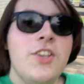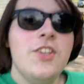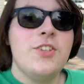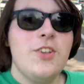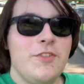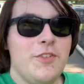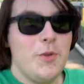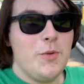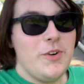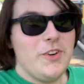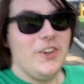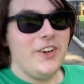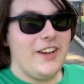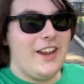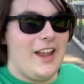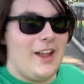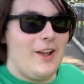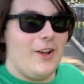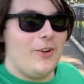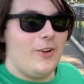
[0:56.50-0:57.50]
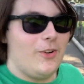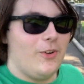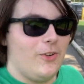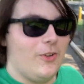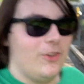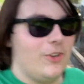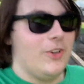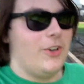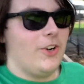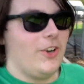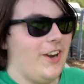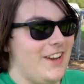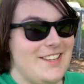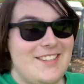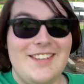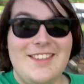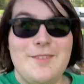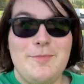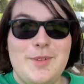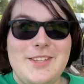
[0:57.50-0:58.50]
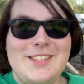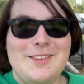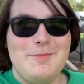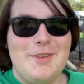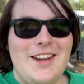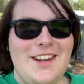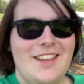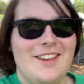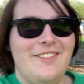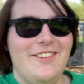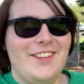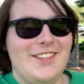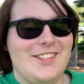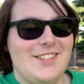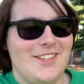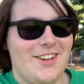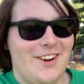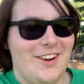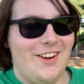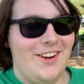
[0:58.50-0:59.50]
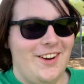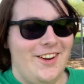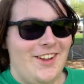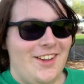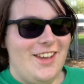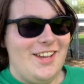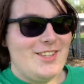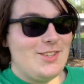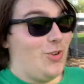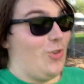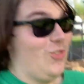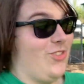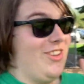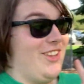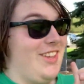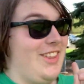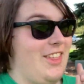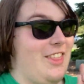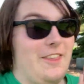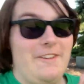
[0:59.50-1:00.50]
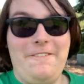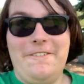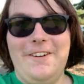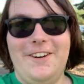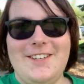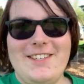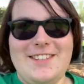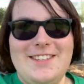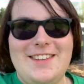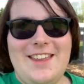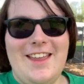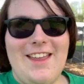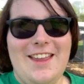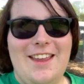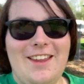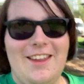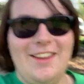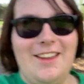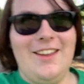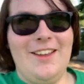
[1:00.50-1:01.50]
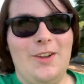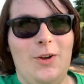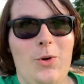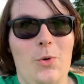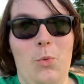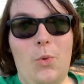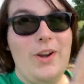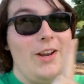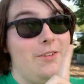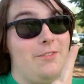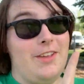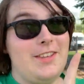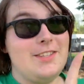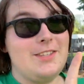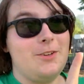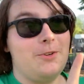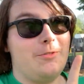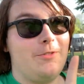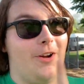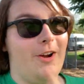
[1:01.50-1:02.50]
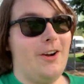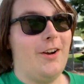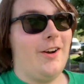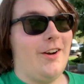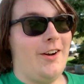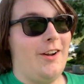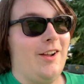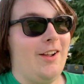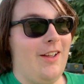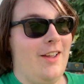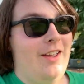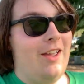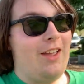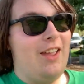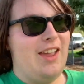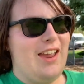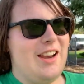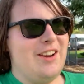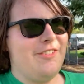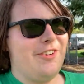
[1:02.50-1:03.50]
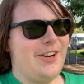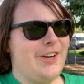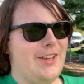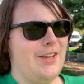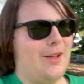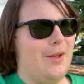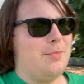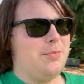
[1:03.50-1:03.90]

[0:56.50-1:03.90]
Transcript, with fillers: So if you're wondering how crazy the Munzee Mania events are, it's only the first day, one event so far, and I've already